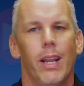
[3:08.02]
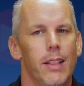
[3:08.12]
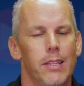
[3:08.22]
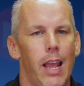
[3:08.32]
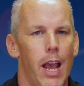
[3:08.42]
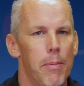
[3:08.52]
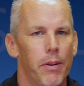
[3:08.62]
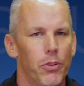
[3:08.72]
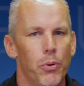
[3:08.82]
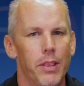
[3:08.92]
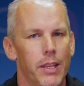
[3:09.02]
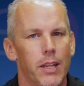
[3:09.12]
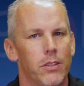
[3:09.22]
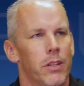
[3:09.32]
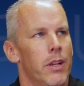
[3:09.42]
We get in this habit of doing
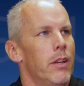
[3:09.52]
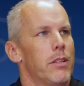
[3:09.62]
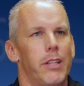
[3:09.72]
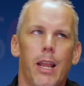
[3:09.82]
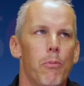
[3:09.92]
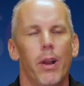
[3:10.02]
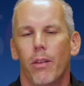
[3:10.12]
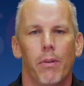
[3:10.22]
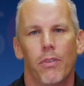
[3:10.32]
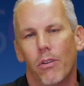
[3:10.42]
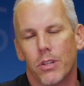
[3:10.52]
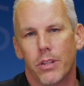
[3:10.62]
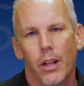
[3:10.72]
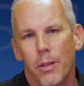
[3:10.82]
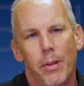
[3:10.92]
things the same way that we've always
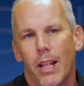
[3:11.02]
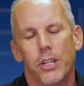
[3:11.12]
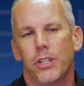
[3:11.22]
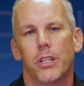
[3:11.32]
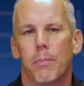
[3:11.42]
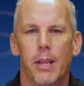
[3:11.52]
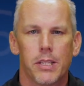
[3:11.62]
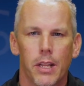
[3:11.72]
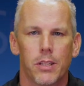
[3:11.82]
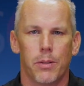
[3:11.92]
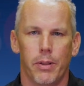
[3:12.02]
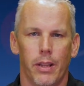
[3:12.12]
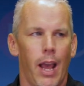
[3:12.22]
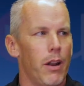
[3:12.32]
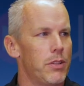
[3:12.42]
done them, and that just doesn't make sense to me.
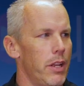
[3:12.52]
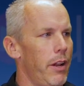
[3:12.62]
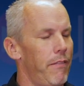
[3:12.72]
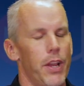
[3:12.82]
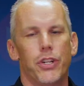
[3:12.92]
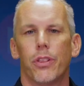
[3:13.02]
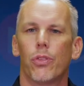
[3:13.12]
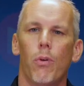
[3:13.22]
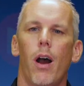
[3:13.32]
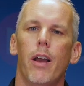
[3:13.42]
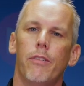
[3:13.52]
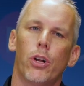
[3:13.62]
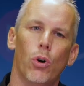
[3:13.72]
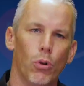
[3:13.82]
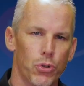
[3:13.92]
How does innovation thrive in
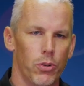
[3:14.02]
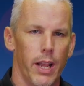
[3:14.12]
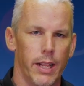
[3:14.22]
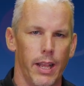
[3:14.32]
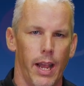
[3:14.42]
a culture like